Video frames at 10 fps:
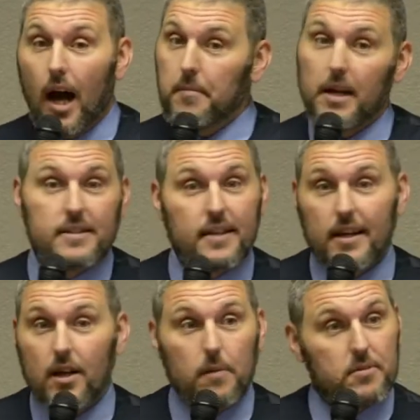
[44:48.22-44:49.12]
I'm not
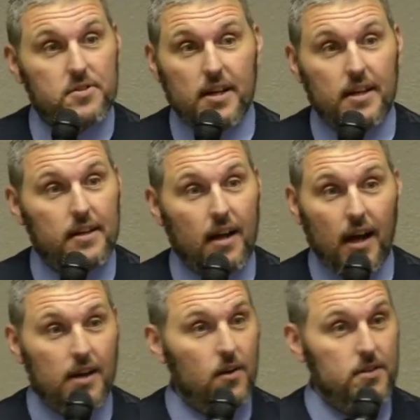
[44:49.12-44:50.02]
saying 100%.
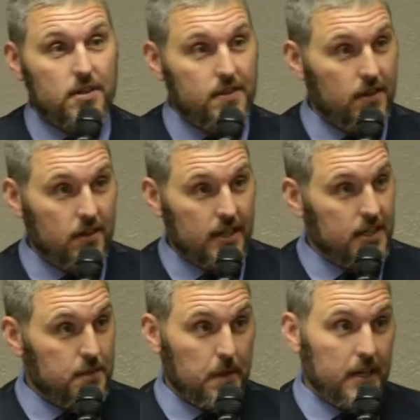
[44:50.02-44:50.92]
I know it's a theory,
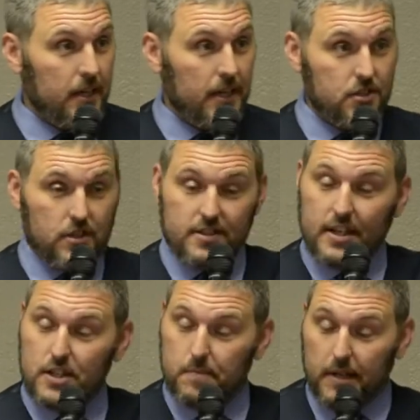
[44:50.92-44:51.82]
it's speculation. I
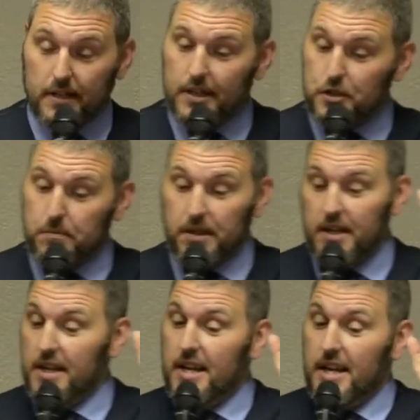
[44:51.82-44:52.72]
said it's speculation,
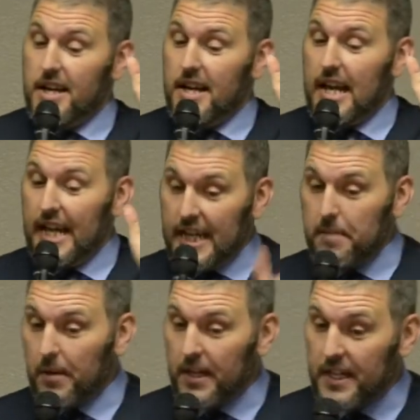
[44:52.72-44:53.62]
but
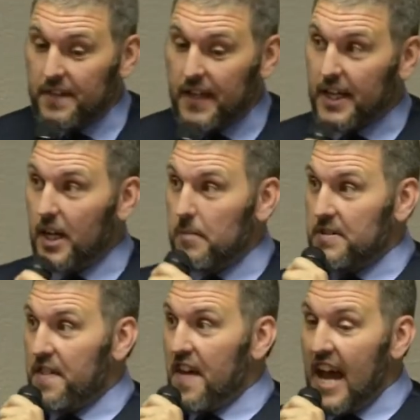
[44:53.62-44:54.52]
anybody that
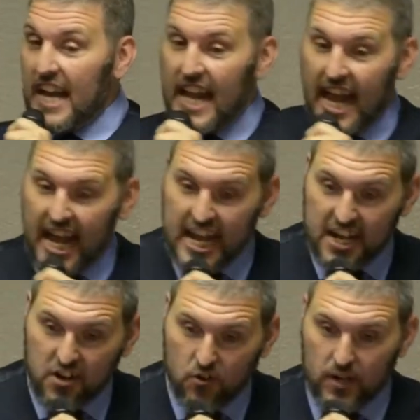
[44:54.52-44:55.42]
comes that
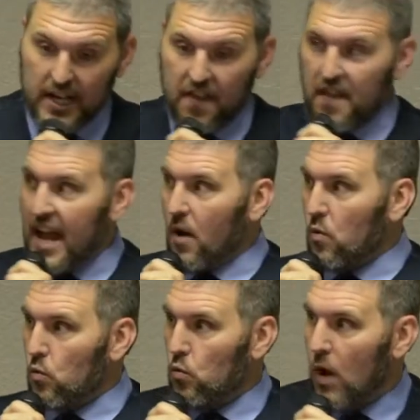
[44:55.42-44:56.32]
angry and that
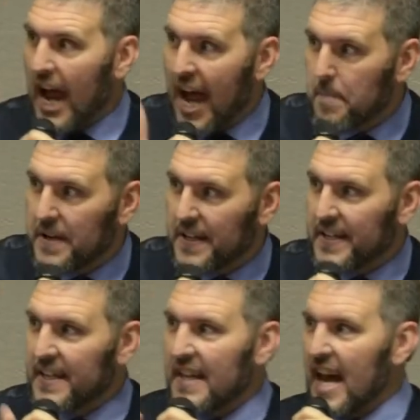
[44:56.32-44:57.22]

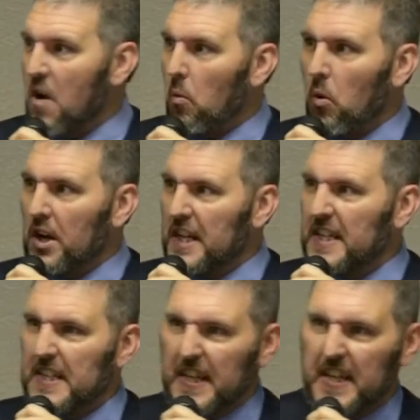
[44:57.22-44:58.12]
rabid and that wanting
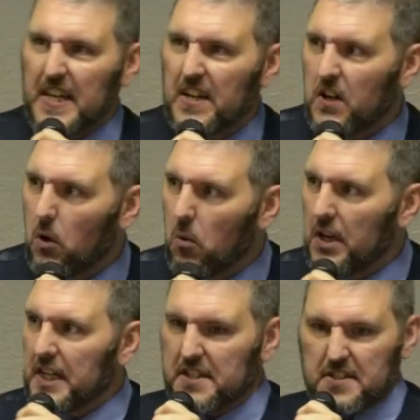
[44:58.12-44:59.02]
to kill,
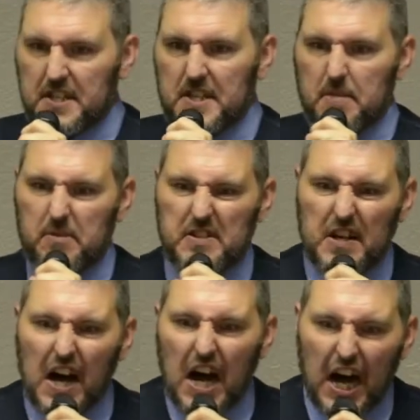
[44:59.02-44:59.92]
wanting to see them
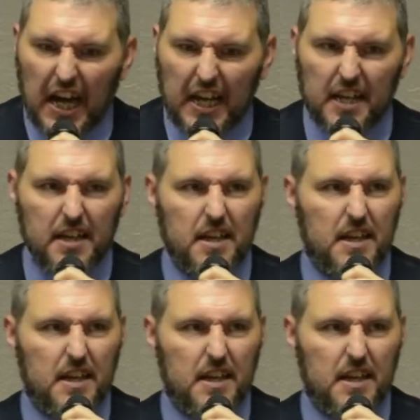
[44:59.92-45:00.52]
die.